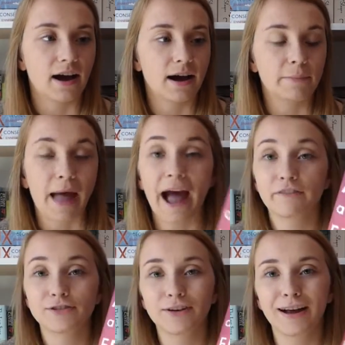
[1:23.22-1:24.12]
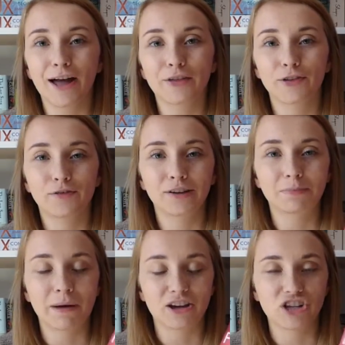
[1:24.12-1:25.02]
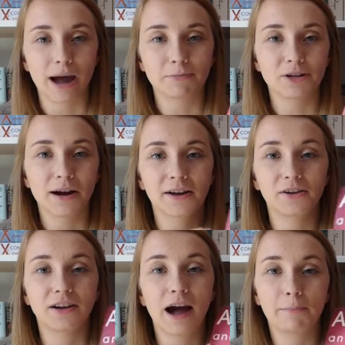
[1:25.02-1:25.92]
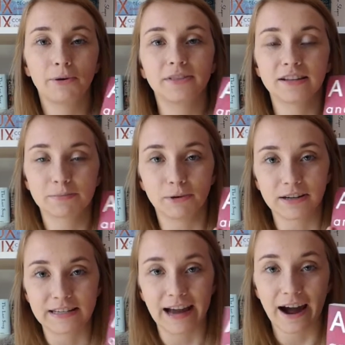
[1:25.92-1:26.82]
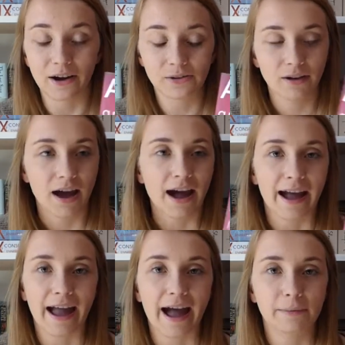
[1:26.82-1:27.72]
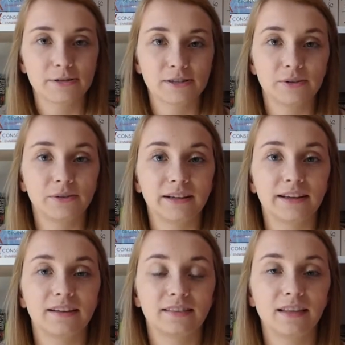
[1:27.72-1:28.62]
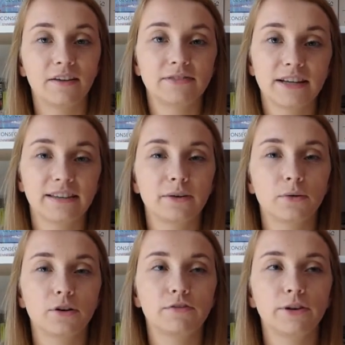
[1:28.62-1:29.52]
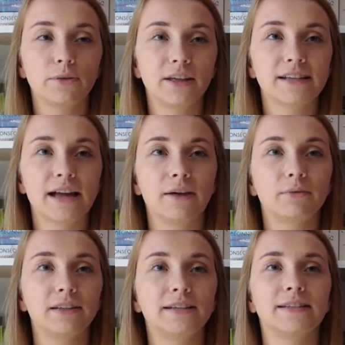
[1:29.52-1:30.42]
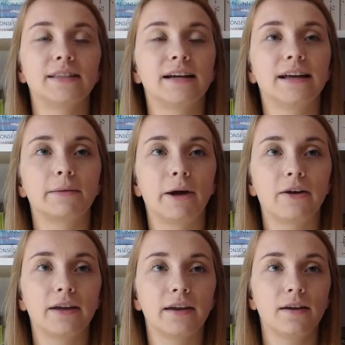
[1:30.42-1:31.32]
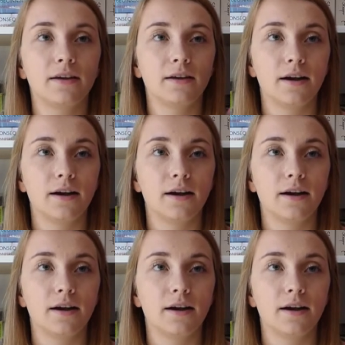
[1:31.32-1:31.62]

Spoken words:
After I got through the first chapter, I could not put this book down. I absolutely loved it. There were a few things I really didn't like about it.